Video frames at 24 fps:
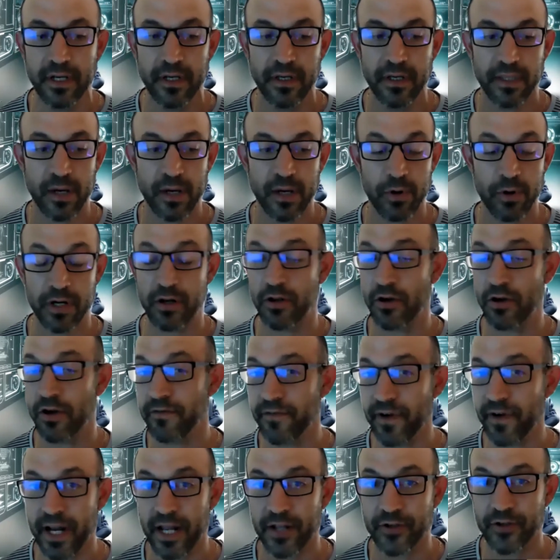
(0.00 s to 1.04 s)
They want to learn
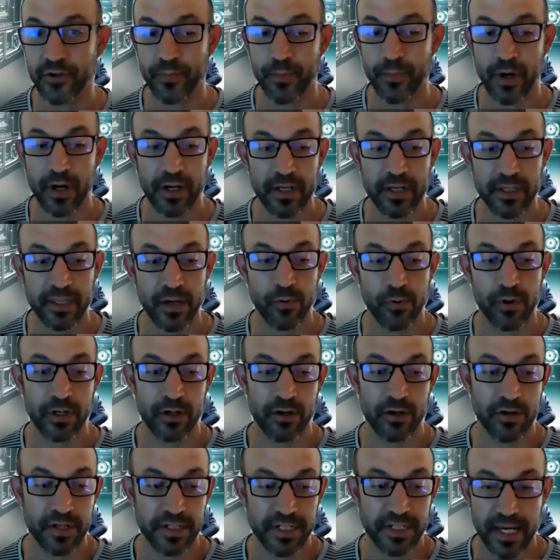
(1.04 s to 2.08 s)
financial modeling. They want to
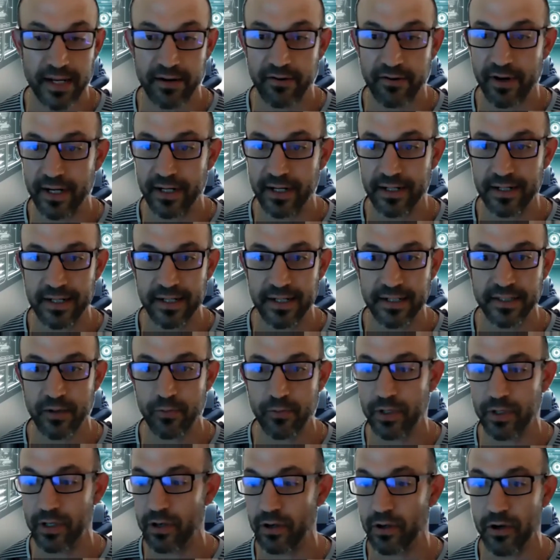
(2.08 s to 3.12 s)
learn data analytics. They
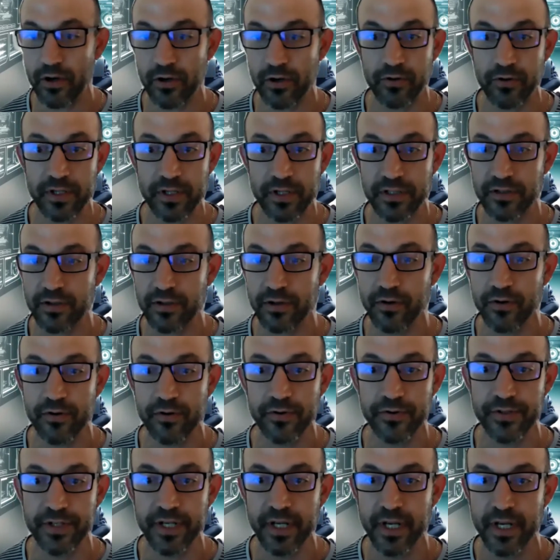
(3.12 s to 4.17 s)
want to learn all these
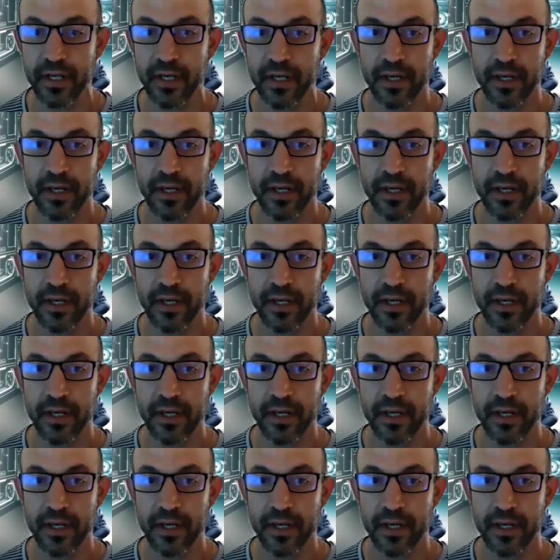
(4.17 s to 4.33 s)
tools.